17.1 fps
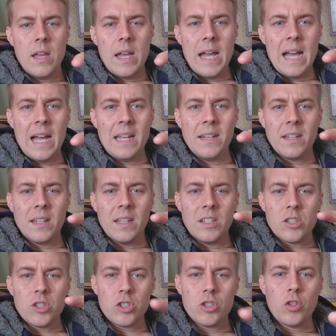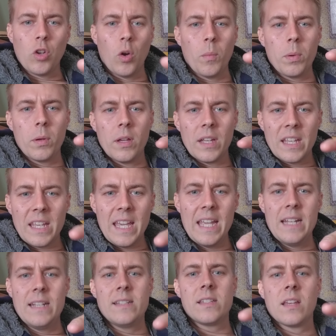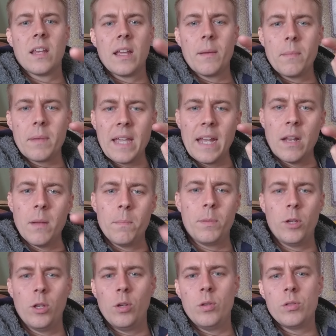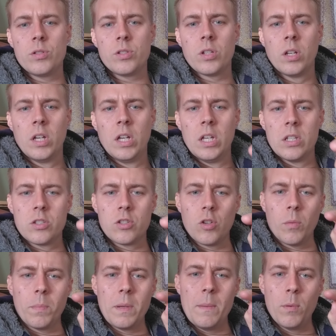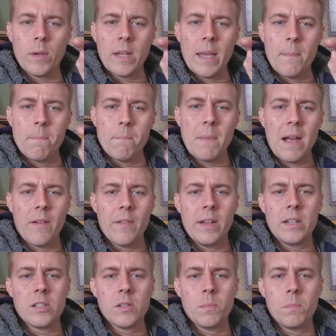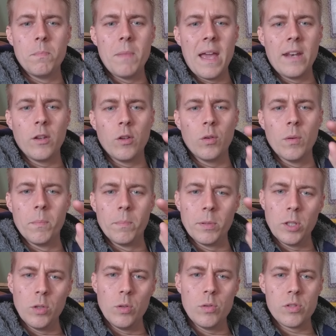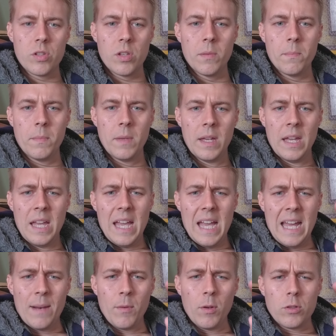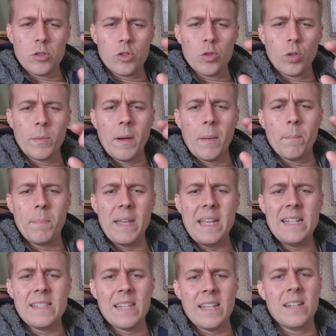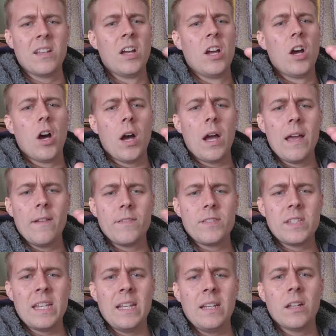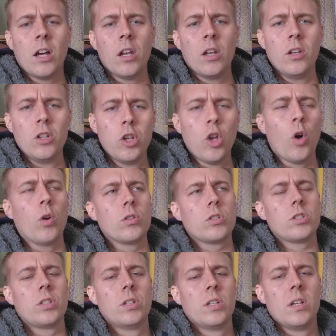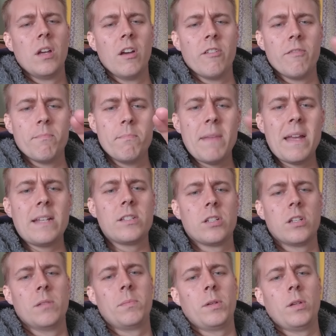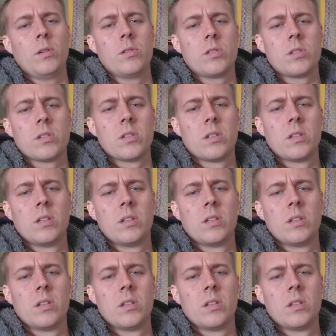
And stop kids getting abused stop people getting married to men who abuse them. And I'm not just talking about beating, I have seen a lot of mental abuse.